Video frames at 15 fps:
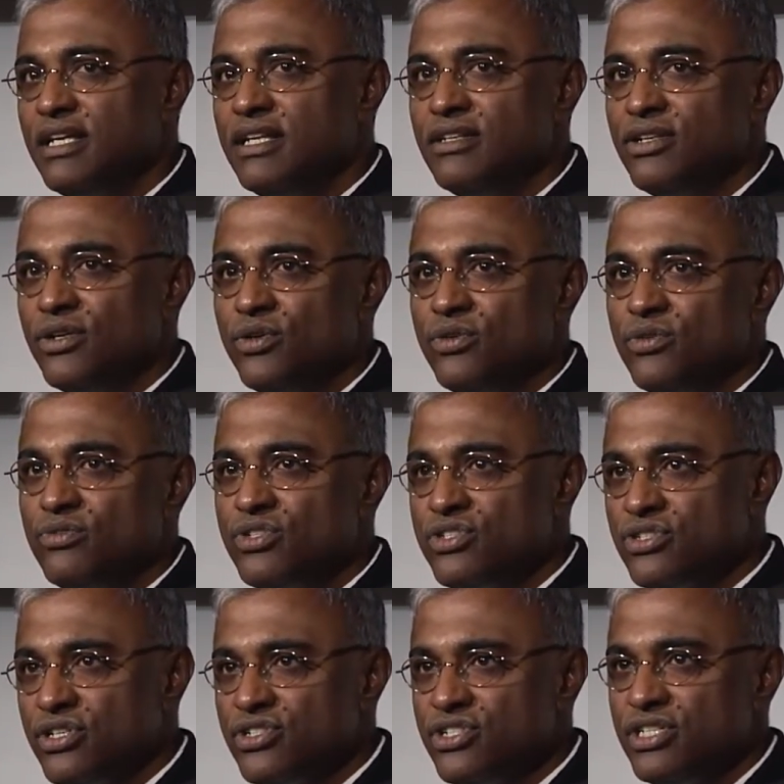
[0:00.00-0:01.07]
no
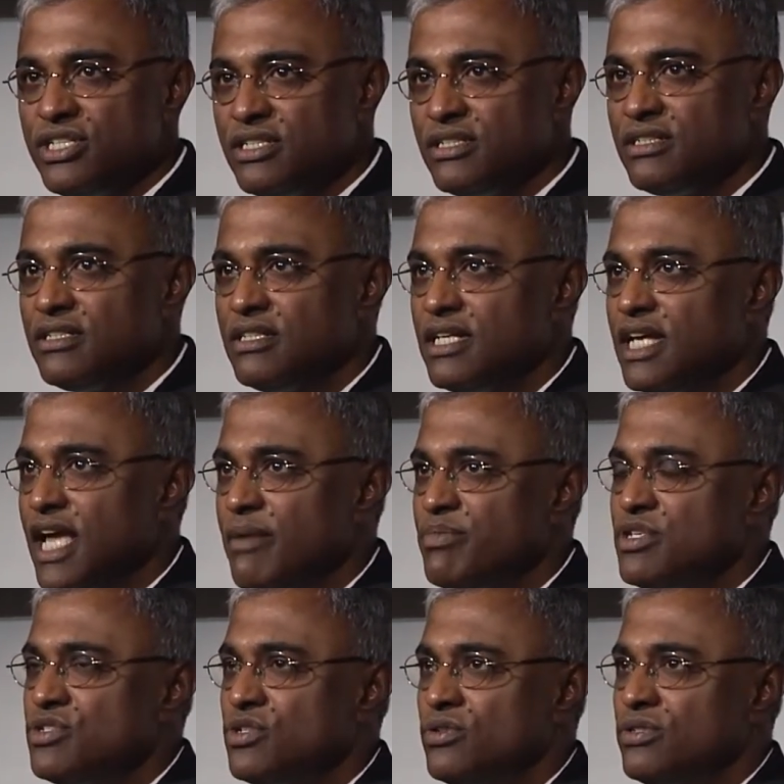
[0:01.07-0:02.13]
surgical
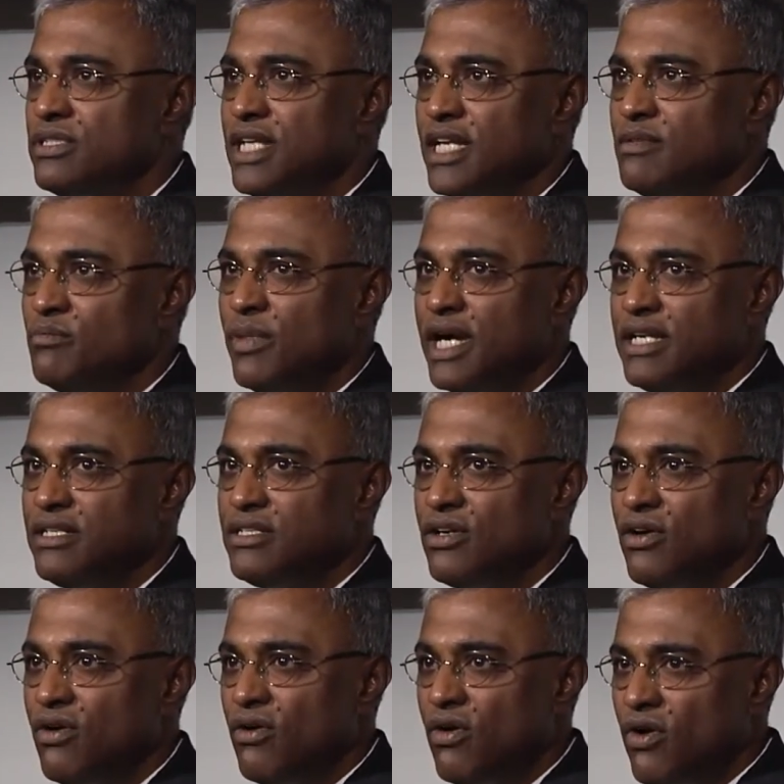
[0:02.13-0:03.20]
episode that might
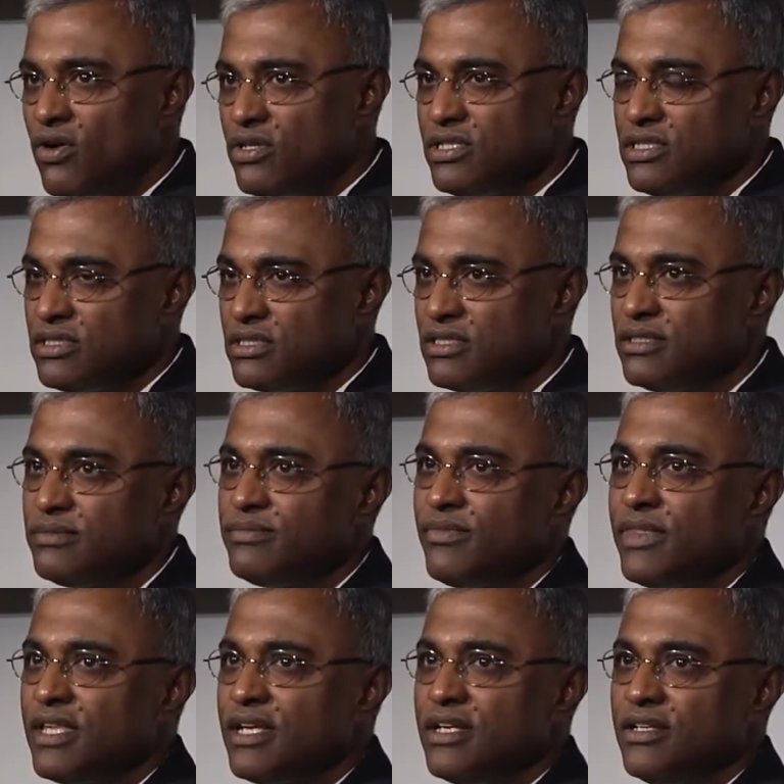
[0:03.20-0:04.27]
alter
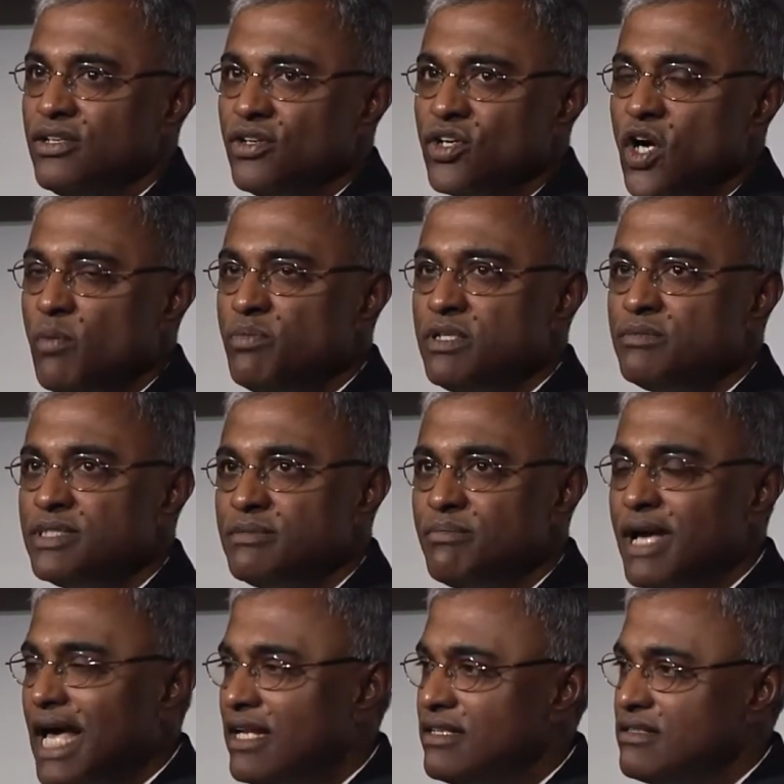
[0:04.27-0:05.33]
your complement
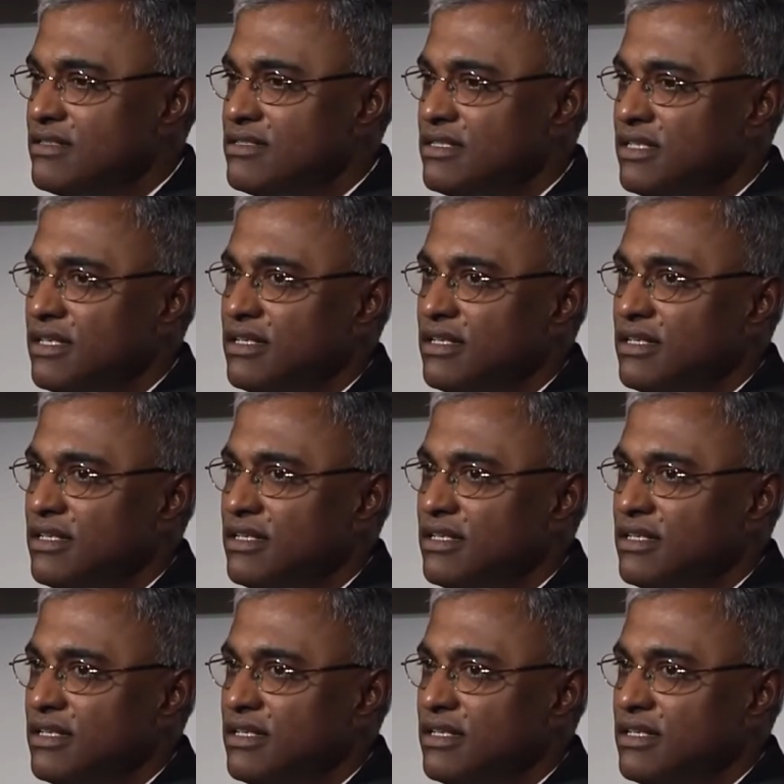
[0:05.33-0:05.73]
balance,